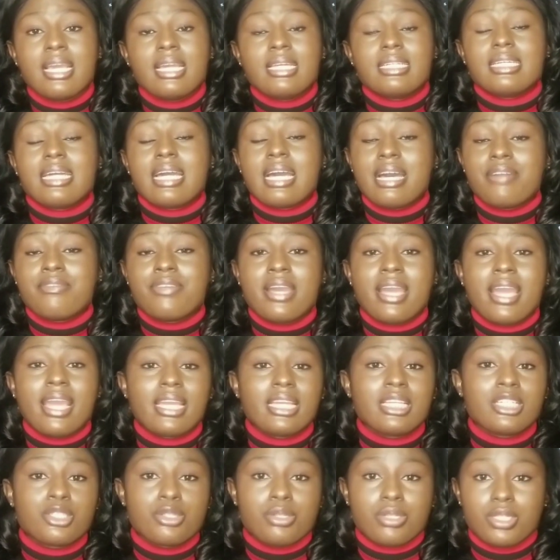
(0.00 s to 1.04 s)
that have high
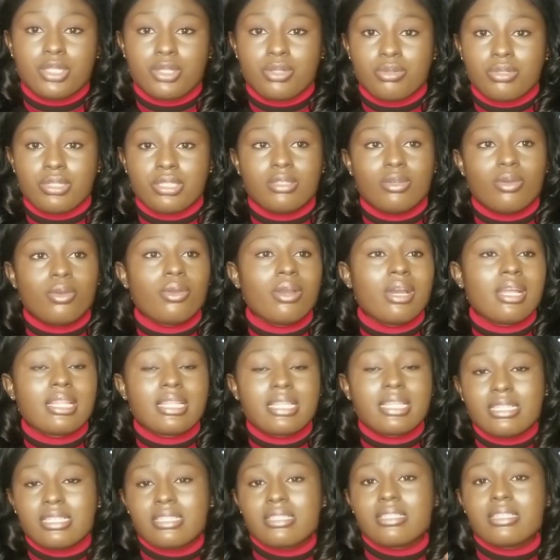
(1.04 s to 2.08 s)
interest rates, or at
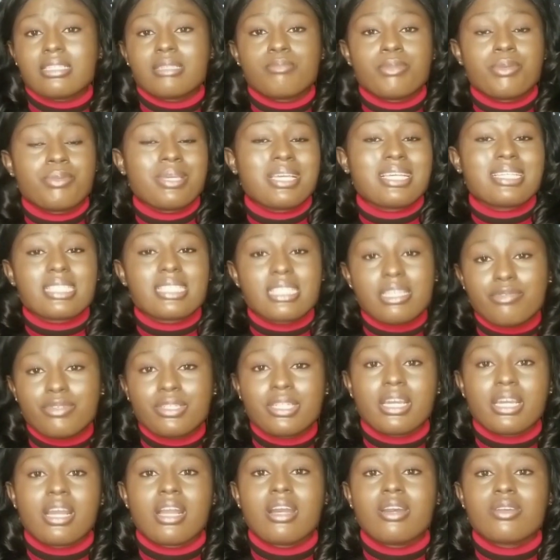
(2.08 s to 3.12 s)
least it's maybe a saving
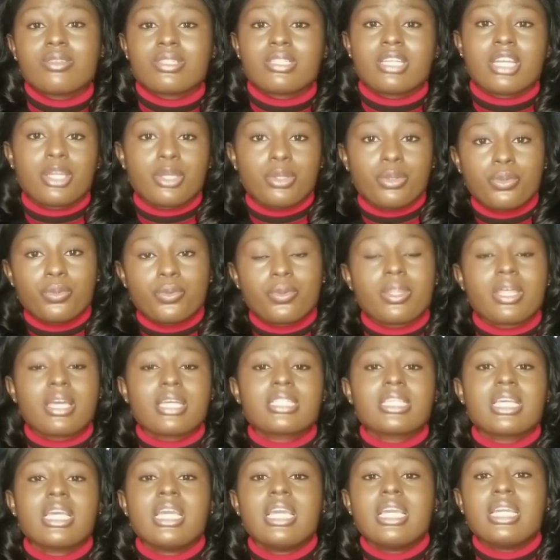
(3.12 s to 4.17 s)
account that you know that
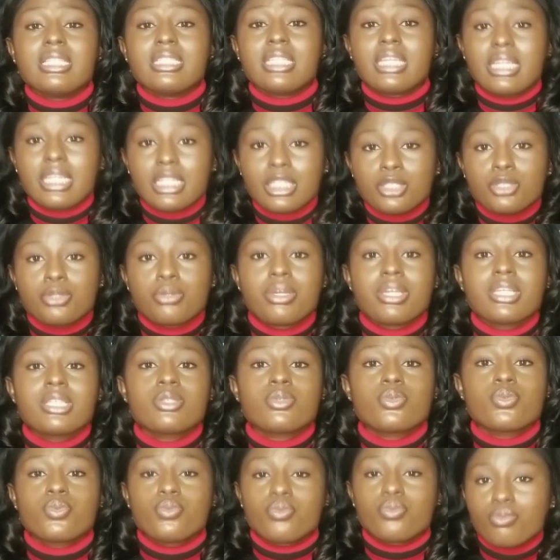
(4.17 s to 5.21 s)
the interest
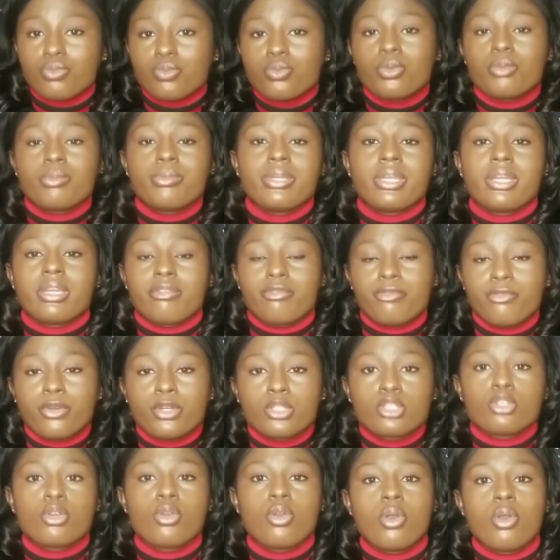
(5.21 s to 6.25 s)
will be
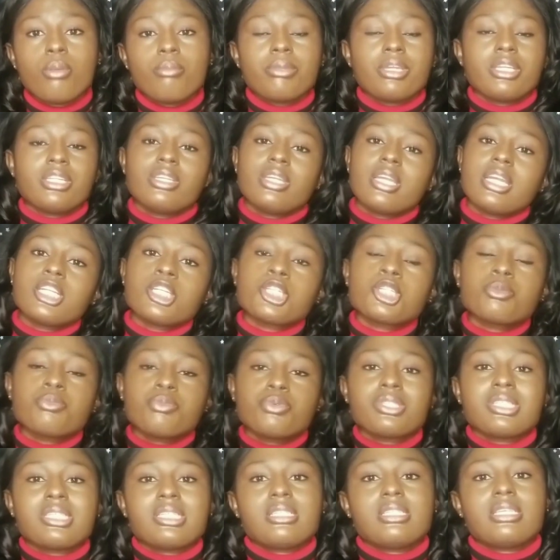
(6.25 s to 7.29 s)
forthcoming. You can just
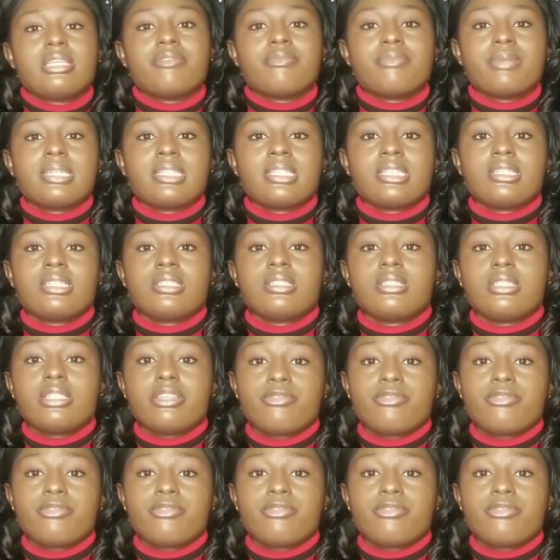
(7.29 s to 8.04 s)
put it the